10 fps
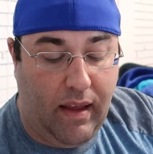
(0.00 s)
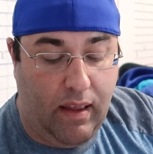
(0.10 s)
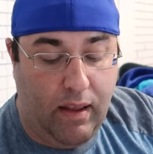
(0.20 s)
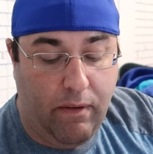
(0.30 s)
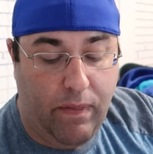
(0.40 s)

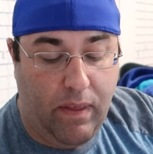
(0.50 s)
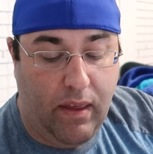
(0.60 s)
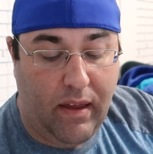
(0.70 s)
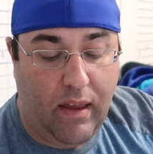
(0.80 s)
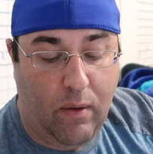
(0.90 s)
and
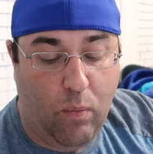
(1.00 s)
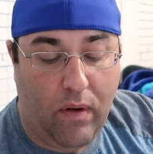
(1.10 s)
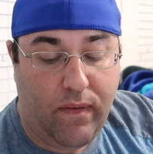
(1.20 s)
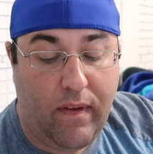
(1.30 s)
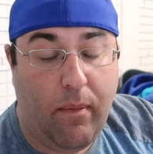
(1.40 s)
everything, and
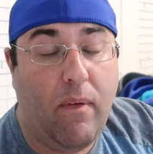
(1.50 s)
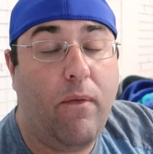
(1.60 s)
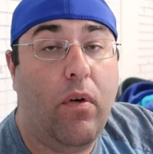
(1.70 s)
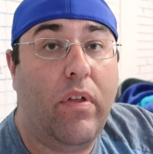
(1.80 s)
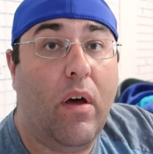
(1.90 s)
wants him
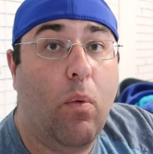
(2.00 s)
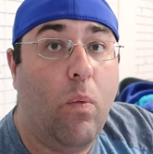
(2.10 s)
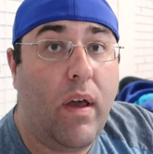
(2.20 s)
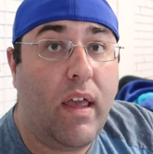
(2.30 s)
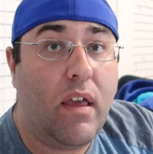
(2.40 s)
fully
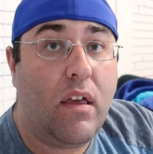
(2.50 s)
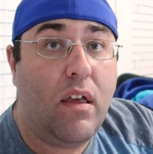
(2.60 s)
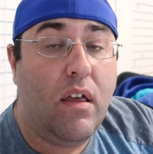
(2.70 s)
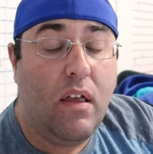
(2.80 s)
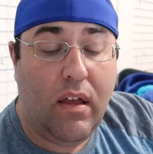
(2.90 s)

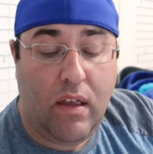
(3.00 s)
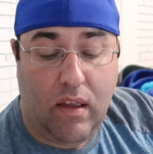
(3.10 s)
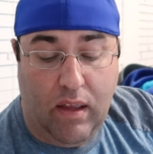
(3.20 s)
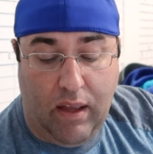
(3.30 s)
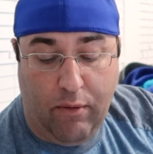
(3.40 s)
awake
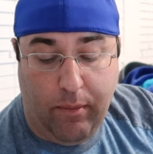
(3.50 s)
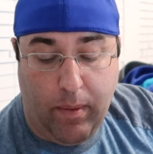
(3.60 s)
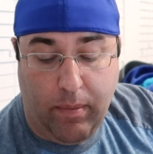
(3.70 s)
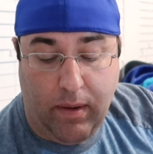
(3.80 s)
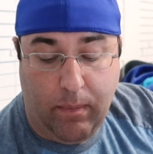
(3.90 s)
and
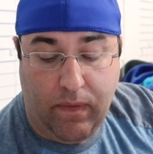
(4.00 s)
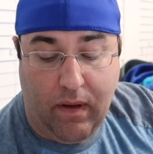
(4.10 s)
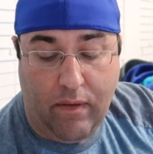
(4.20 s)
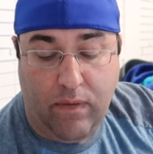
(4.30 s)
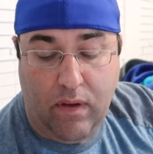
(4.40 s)
remember
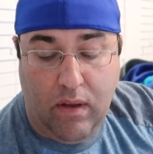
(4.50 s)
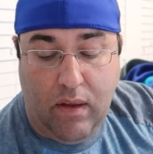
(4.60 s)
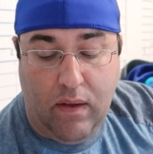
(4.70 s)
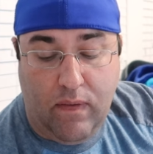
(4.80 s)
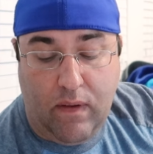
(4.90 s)
himself.
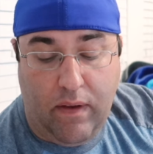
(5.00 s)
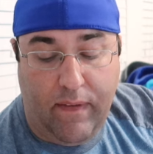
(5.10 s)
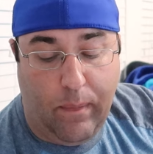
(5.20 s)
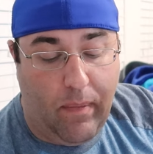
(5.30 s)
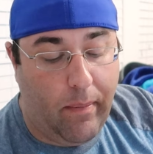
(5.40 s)
So
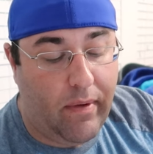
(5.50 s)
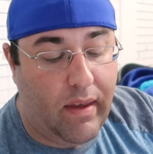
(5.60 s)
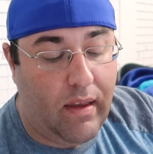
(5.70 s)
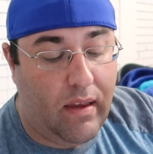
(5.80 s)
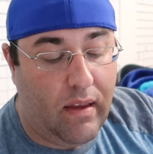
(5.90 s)
his
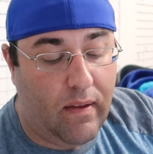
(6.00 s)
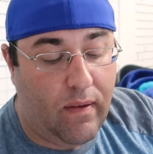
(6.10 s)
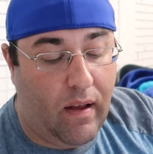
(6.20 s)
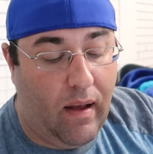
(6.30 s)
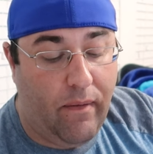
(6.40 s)
memory
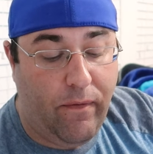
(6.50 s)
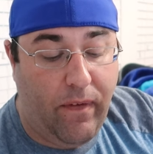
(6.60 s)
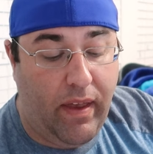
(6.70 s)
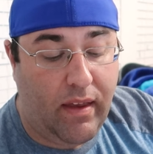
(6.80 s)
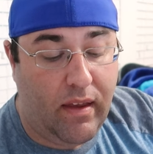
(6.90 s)
is um,
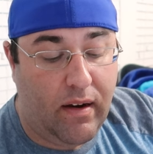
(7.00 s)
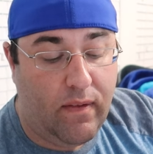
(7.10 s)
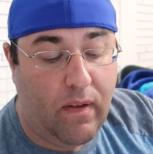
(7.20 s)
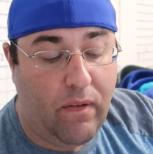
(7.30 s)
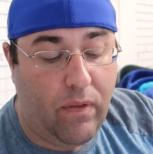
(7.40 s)
fake, and
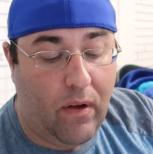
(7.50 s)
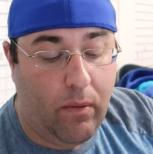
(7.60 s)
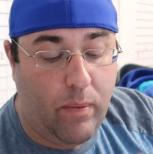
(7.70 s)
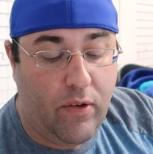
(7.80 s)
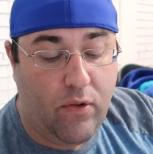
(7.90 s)
it's of the
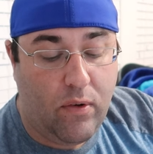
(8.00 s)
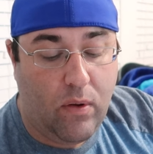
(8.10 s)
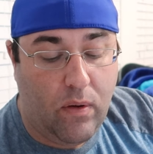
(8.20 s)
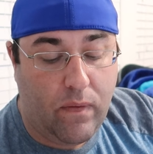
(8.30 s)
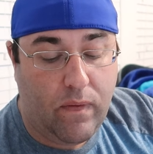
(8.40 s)
original
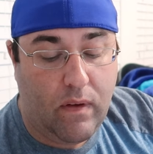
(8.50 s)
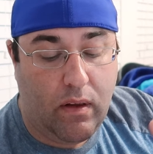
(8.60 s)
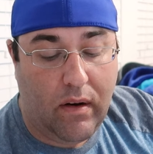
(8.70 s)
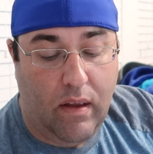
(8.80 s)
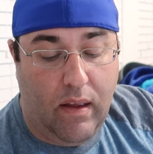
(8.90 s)

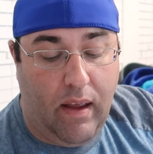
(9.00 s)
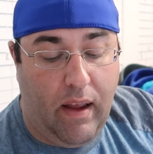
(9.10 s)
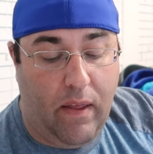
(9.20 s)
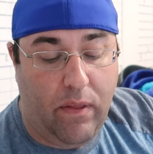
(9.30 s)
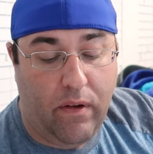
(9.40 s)
Coulson,
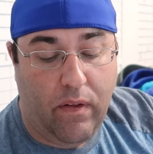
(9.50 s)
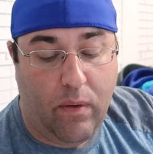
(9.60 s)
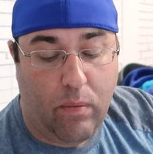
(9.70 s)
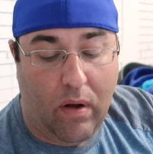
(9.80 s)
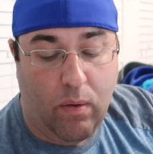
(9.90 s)
and they're in
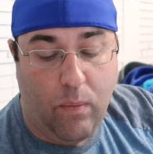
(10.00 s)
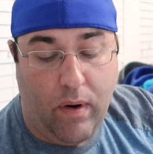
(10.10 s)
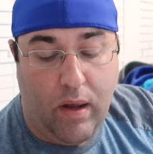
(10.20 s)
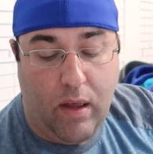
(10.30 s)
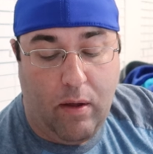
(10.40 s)
the wrong
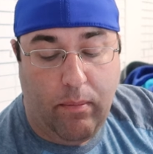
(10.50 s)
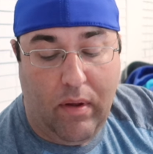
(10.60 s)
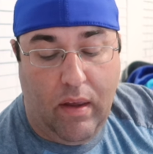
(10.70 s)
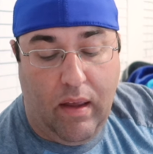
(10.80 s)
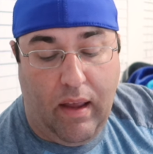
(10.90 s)
realm,
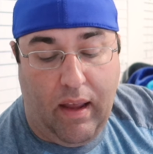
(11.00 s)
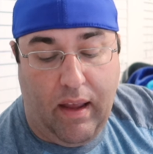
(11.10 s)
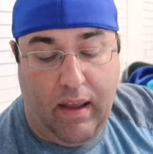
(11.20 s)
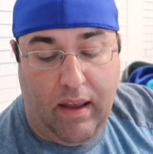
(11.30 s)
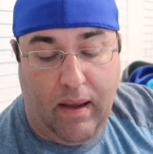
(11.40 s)

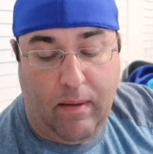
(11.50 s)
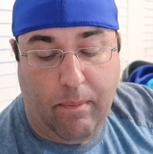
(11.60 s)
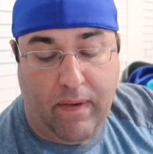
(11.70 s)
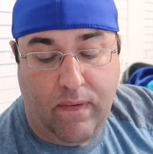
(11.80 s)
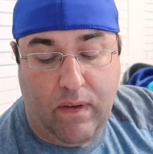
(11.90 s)
and
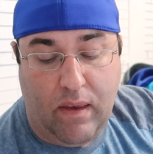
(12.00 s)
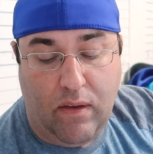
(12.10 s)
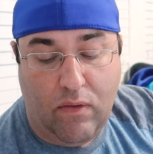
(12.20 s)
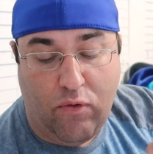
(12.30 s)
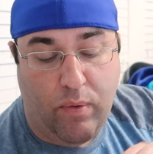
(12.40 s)

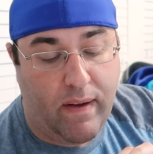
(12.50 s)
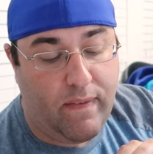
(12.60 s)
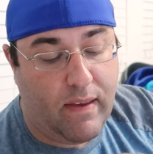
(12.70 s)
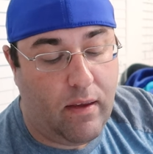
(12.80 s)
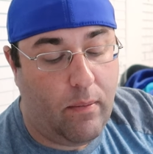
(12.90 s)
basically tries
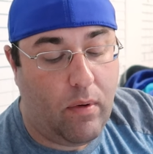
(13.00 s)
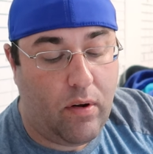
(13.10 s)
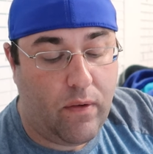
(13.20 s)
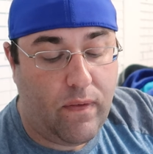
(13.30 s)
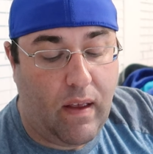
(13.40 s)
to get him
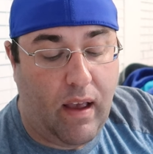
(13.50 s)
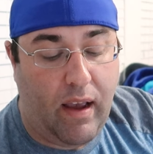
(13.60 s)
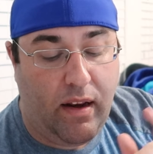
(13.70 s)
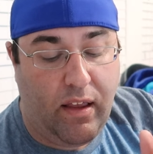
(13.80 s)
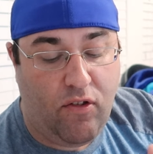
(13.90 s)
on her
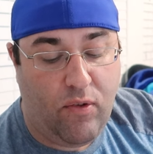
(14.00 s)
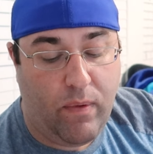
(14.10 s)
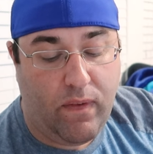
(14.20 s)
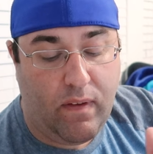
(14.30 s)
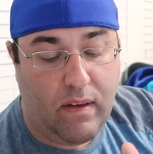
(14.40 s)
side, and she
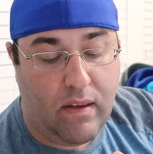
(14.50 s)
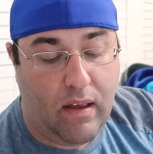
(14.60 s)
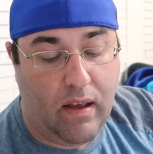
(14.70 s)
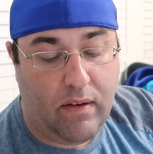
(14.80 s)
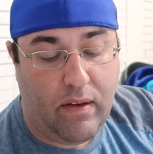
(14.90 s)
wants to
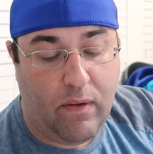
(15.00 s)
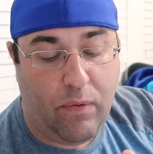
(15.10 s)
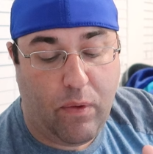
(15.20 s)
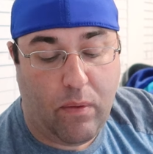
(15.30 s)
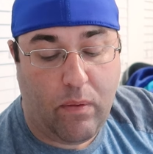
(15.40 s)
uh,
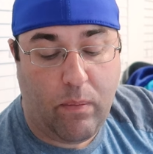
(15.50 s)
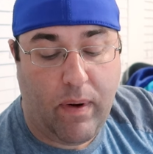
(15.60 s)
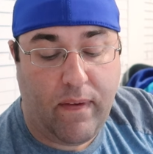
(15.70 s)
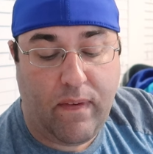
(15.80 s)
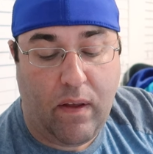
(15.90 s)
give the
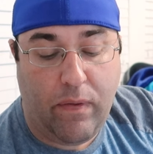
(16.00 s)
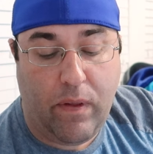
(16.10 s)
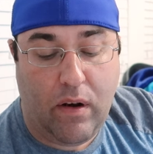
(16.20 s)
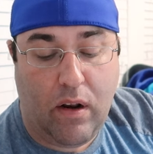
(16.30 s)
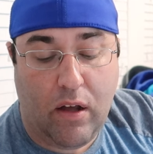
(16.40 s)
rest of
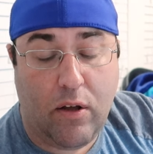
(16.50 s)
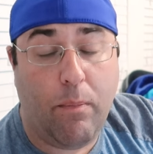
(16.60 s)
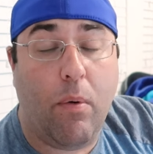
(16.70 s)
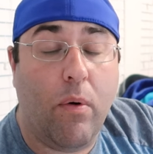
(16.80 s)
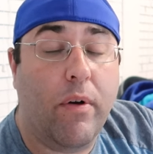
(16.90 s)
the
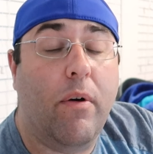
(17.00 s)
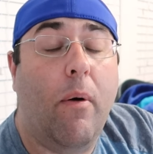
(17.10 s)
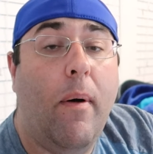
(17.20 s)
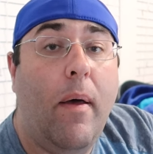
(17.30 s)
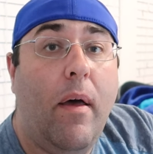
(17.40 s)

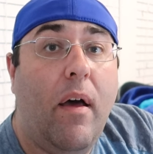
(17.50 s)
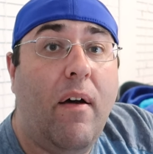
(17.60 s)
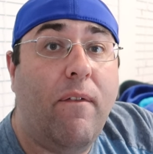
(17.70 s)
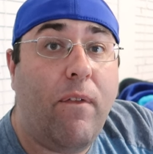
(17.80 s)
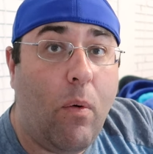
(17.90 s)
non-corporeal
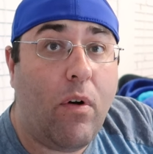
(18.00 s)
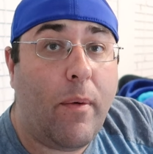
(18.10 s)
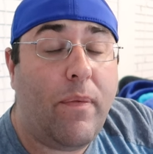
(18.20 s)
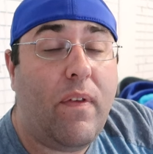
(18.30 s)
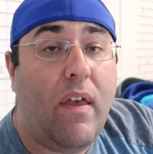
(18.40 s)

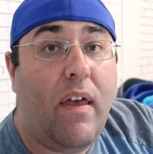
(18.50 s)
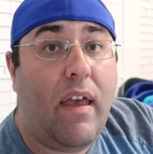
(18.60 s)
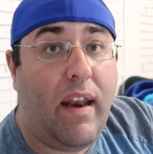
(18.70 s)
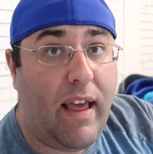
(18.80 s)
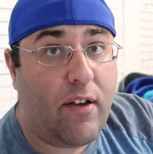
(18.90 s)
forms
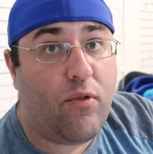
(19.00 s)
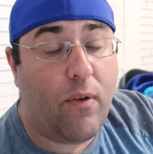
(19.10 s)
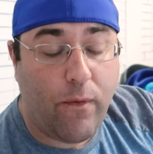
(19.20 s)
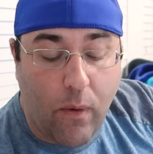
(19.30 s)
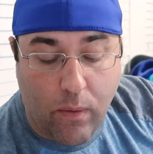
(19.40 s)
an
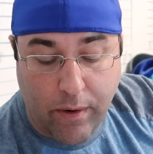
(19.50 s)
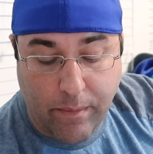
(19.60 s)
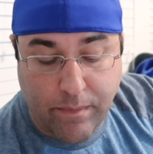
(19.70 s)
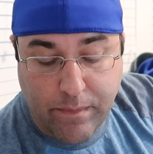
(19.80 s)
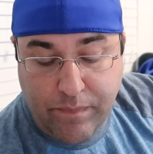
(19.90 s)
actual form.